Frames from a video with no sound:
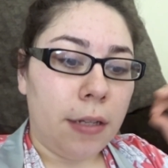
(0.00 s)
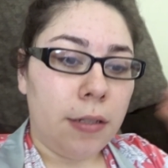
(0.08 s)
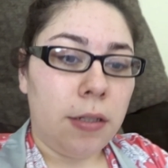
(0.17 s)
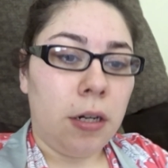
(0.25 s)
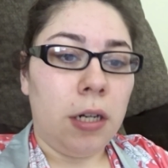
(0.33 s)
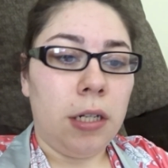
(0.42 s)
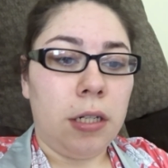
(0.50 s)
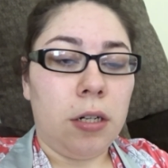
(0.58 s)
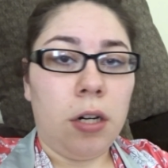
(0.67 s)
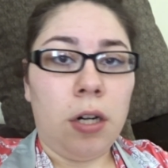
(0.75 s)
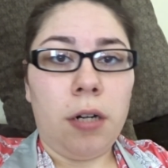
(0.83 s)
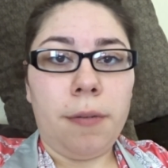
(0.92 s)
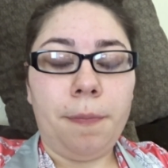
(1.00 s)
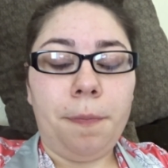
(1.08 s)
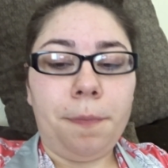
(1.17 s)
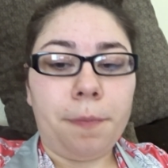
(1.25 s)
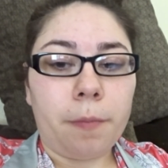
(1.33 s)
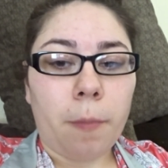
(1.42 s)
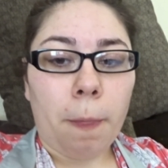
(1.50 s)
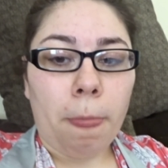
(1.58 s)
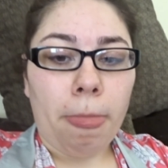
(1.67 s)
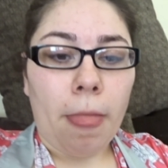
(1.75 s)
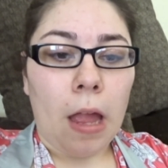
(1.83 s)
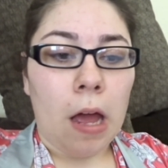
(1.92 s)
is starting to hurt.
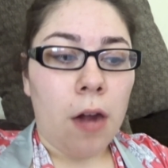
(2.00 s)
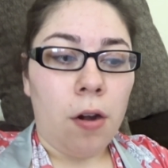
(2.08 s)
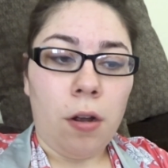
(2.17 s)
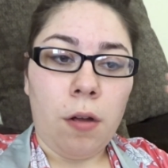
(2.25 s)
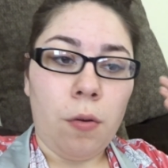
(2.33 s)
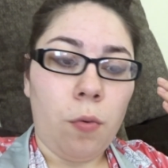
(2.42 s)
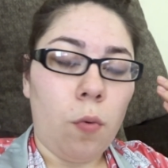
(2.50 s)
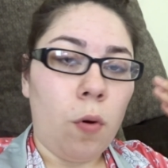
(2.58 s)
I don't know